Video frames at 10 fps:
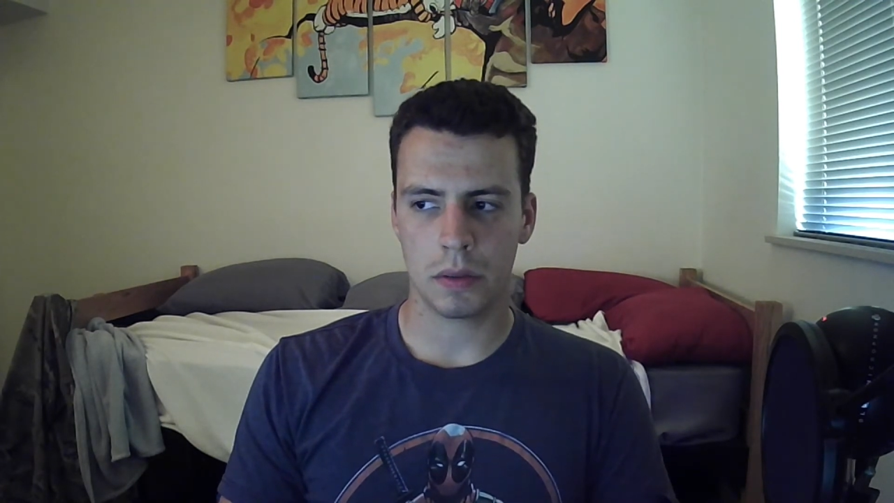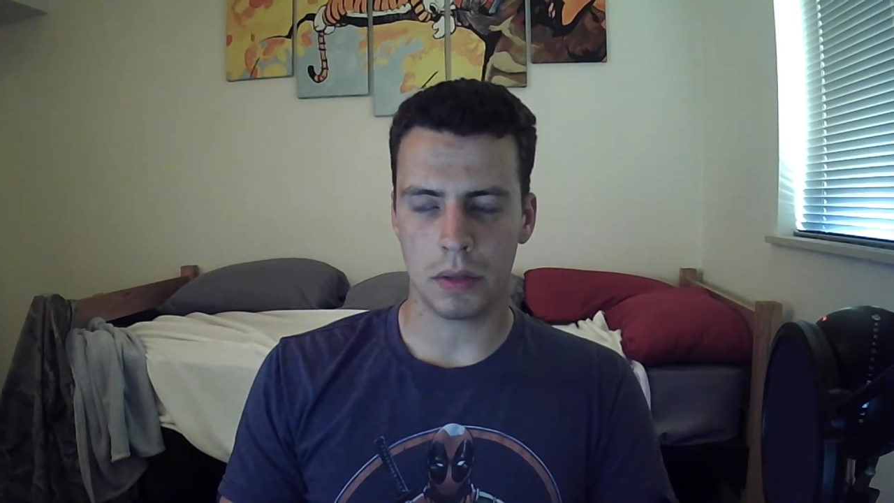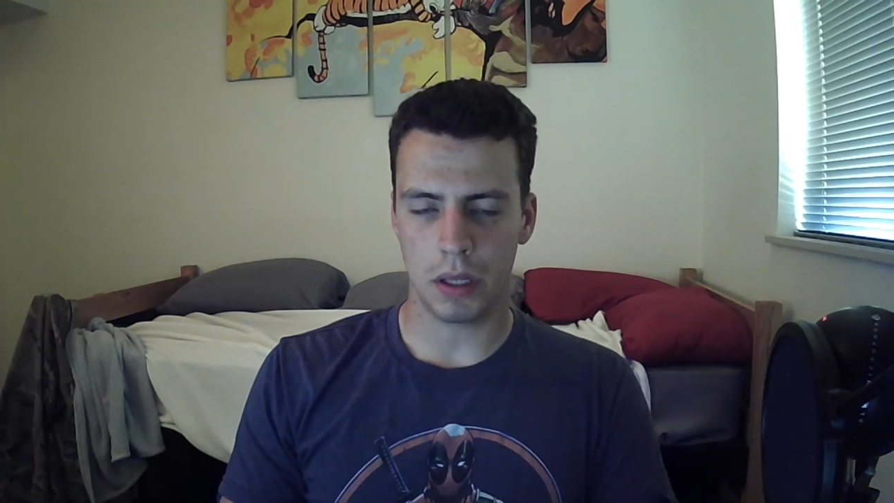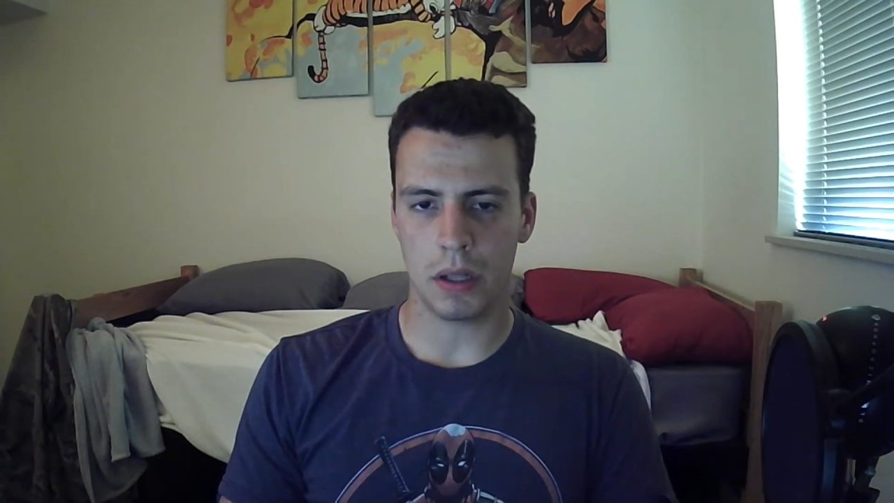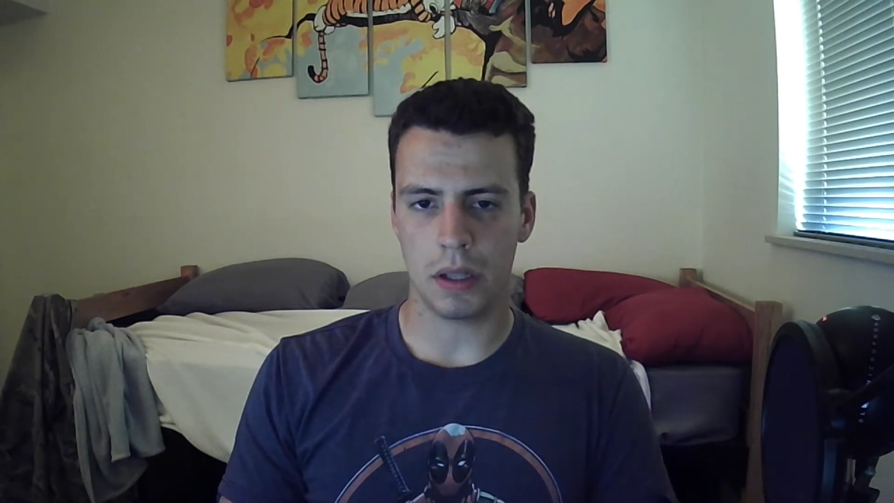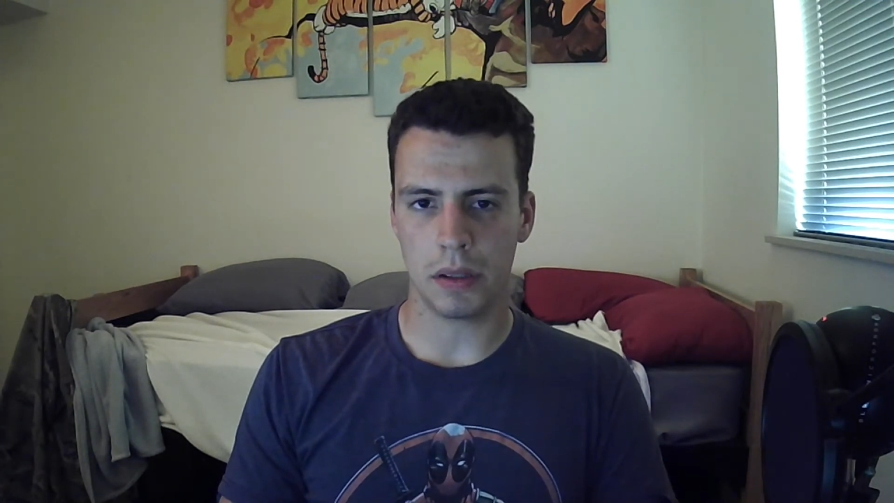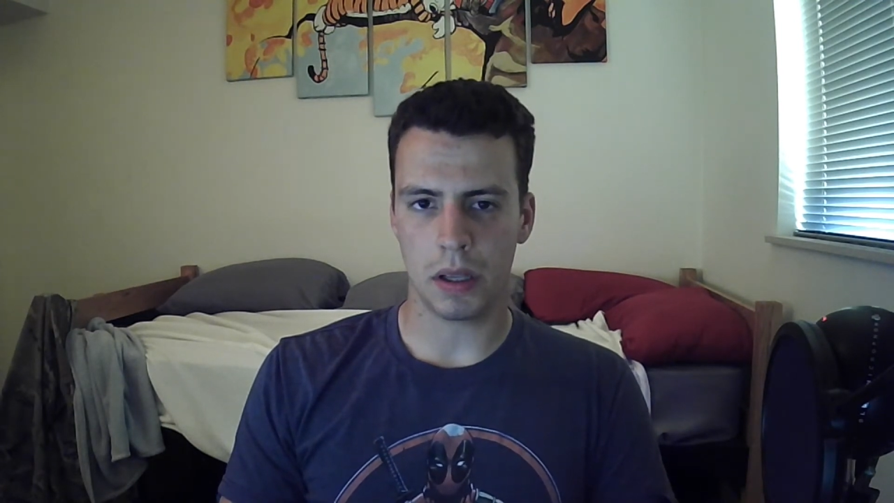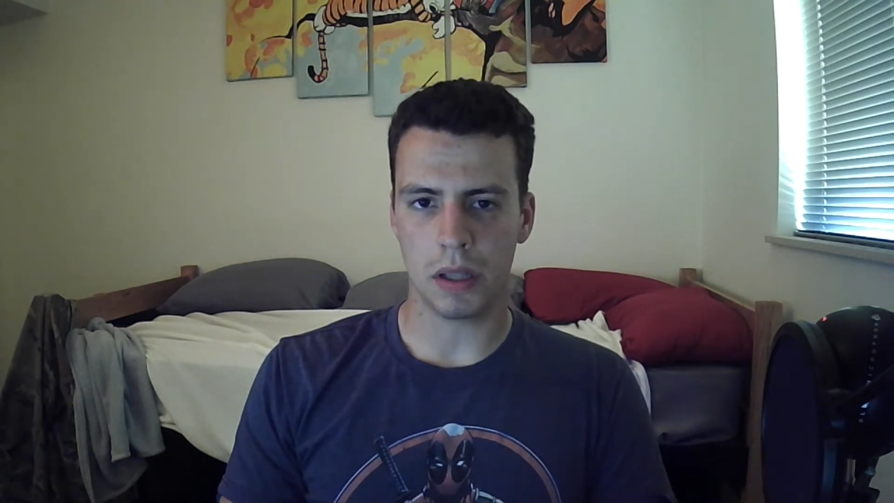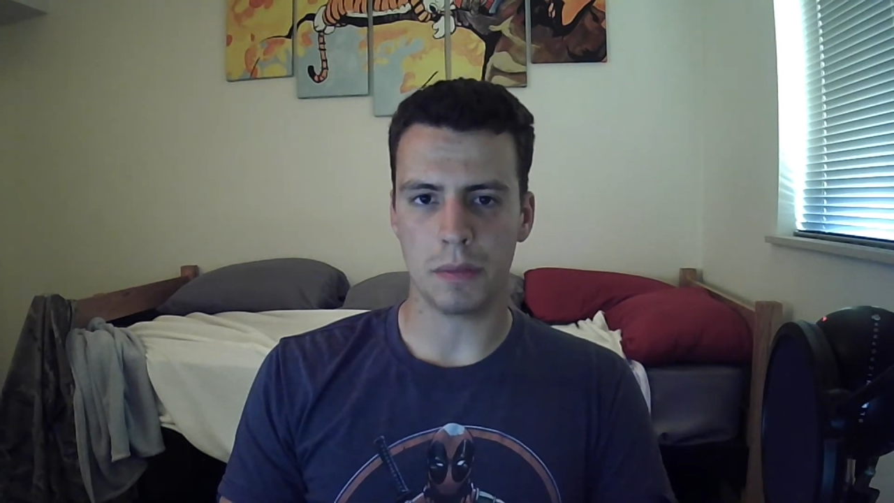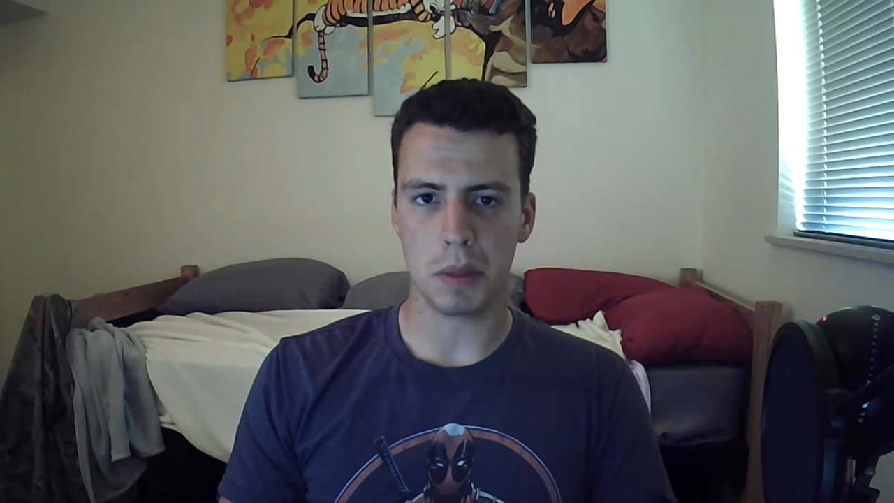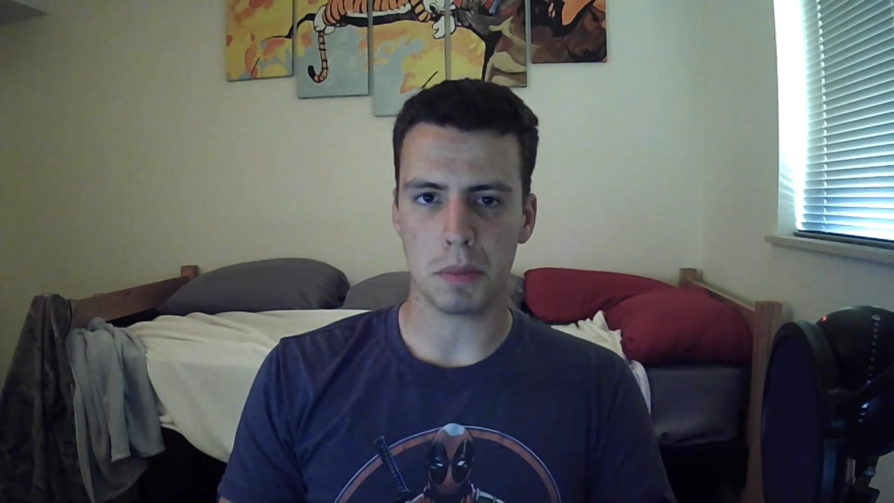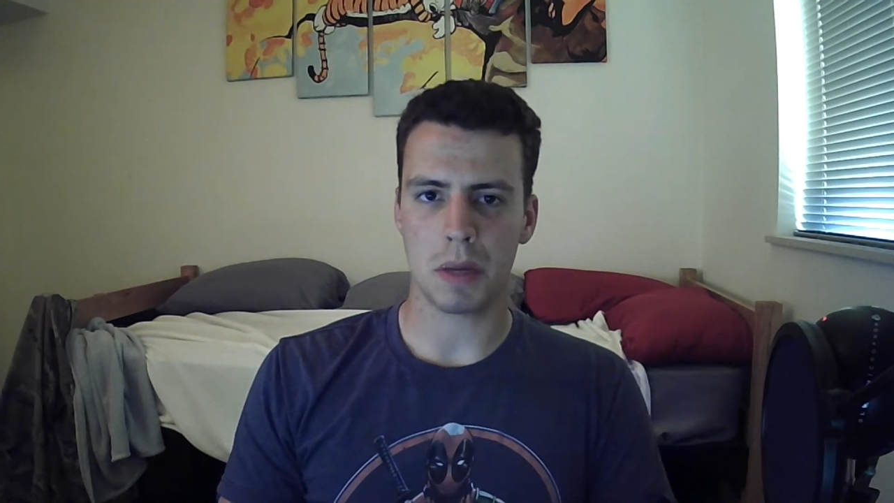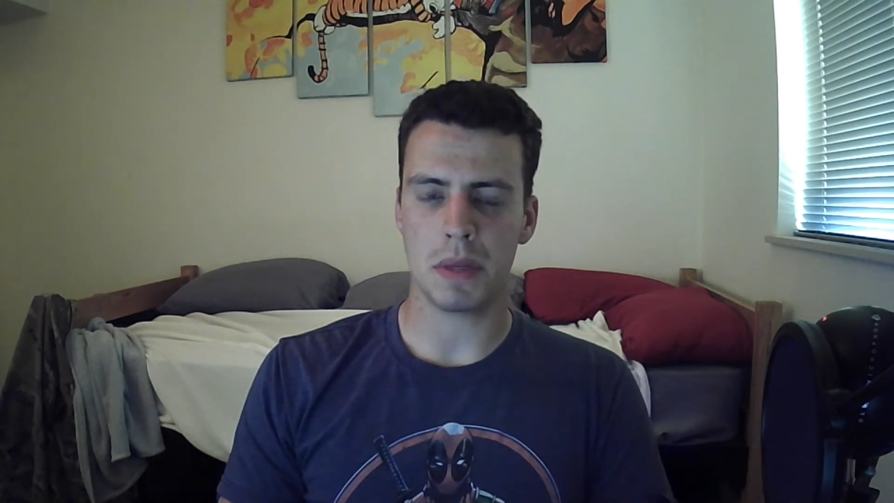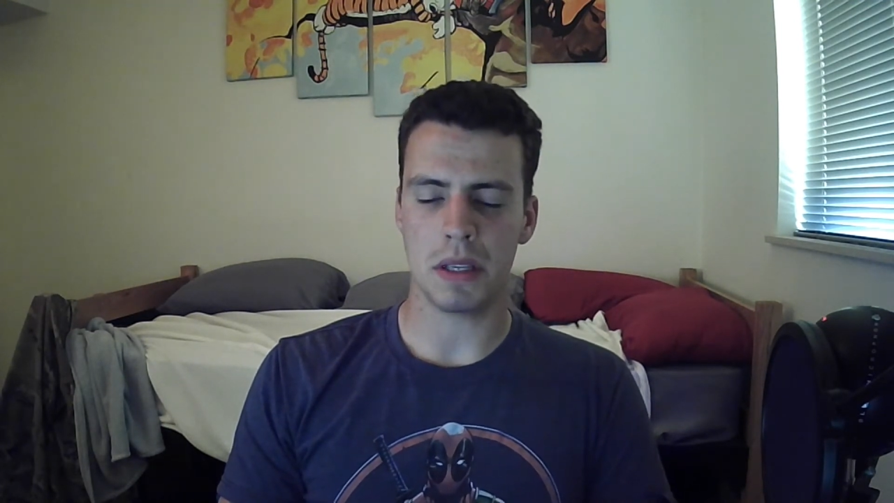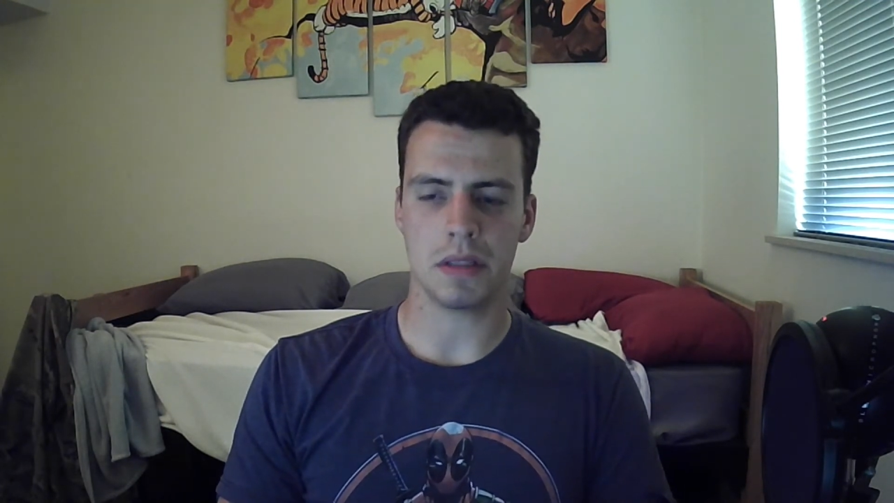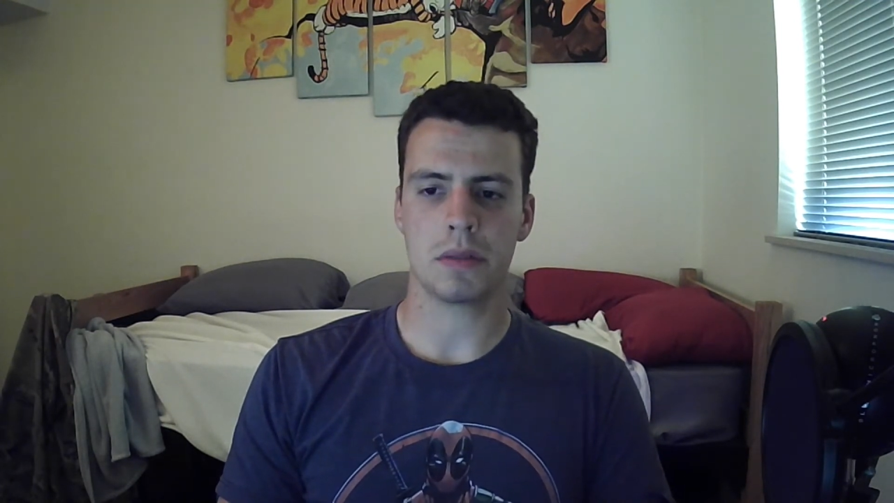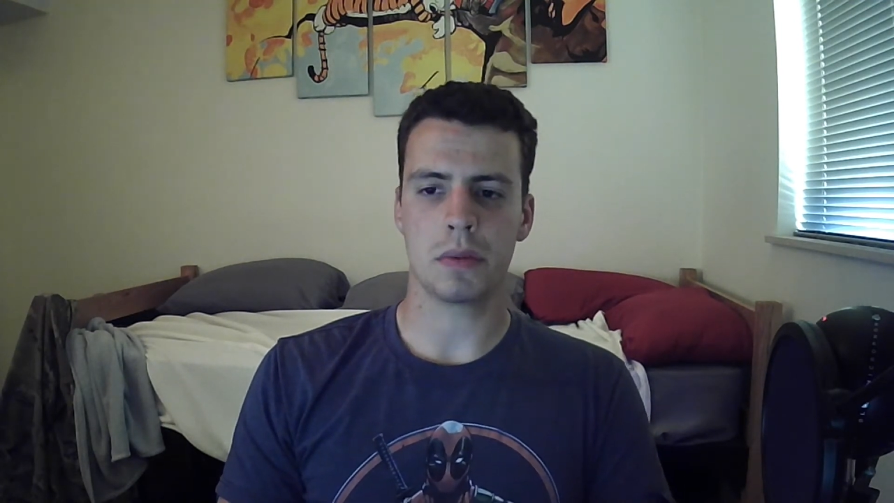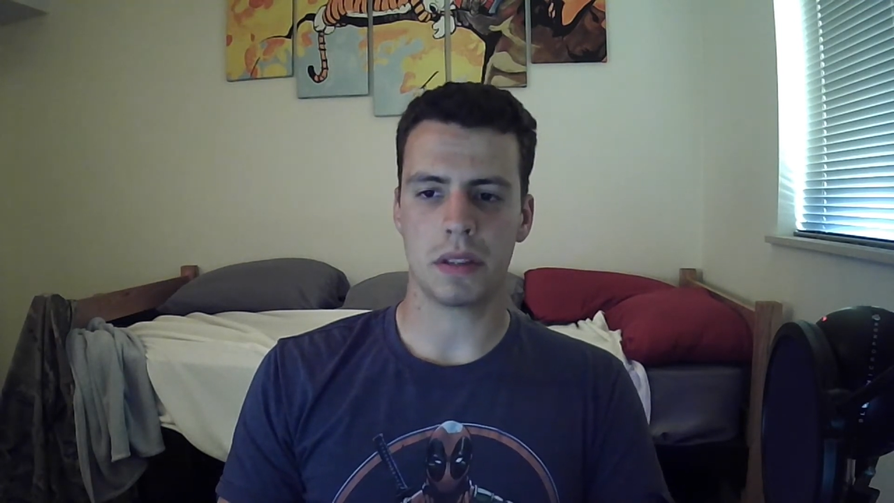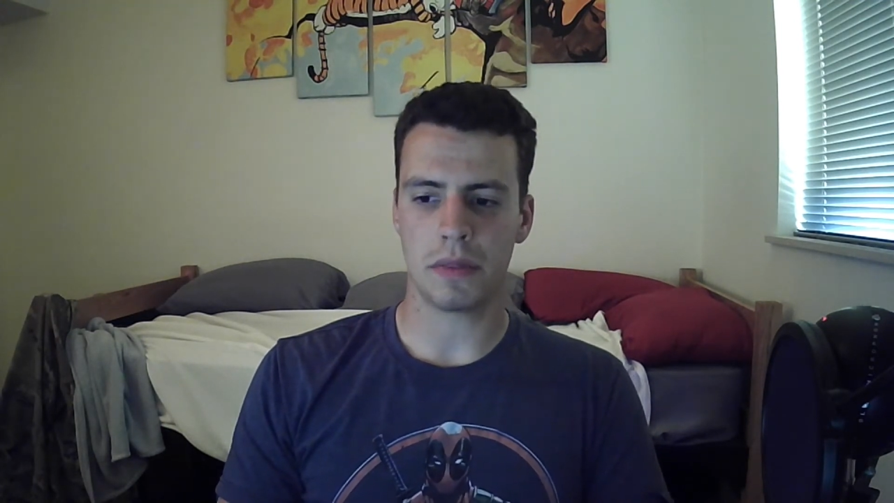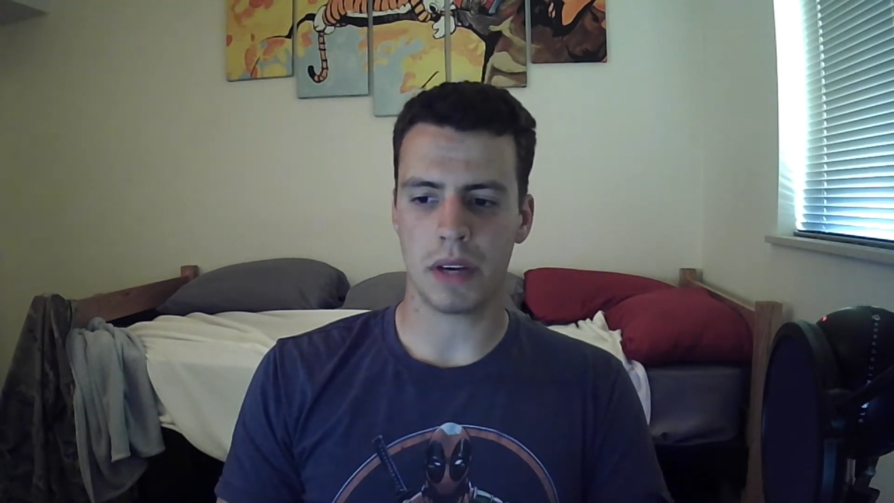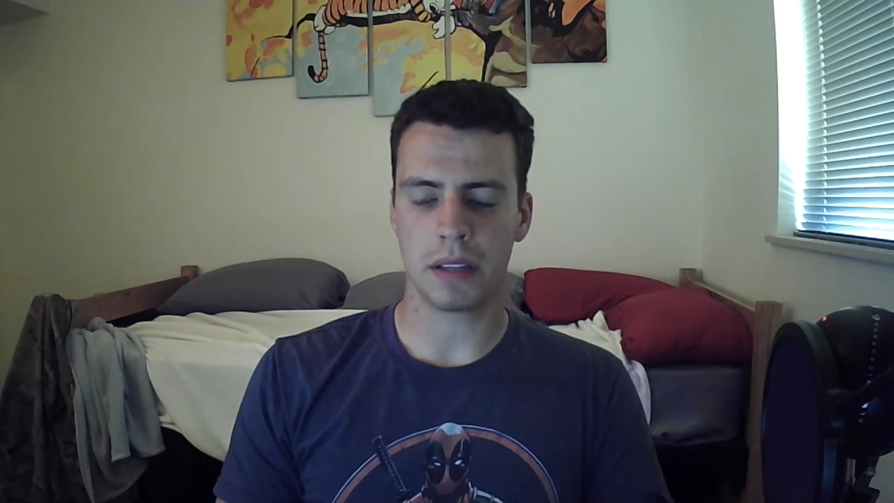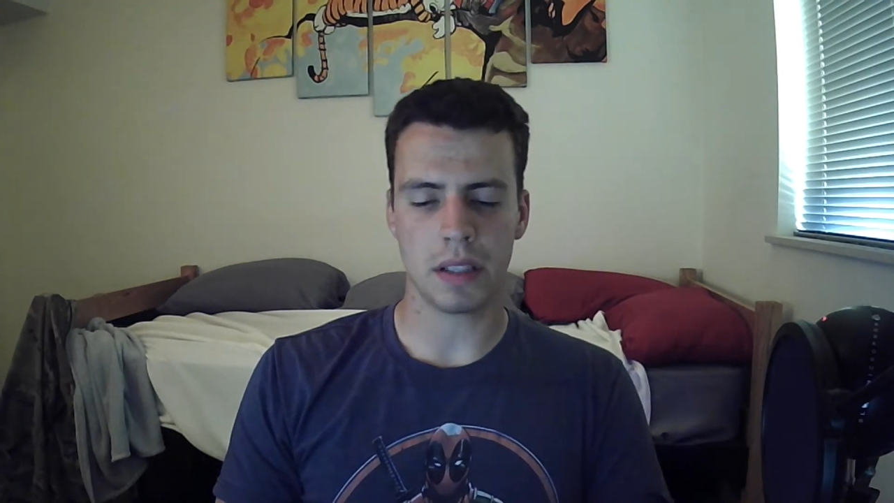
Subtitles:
I'll have made my peace with the fact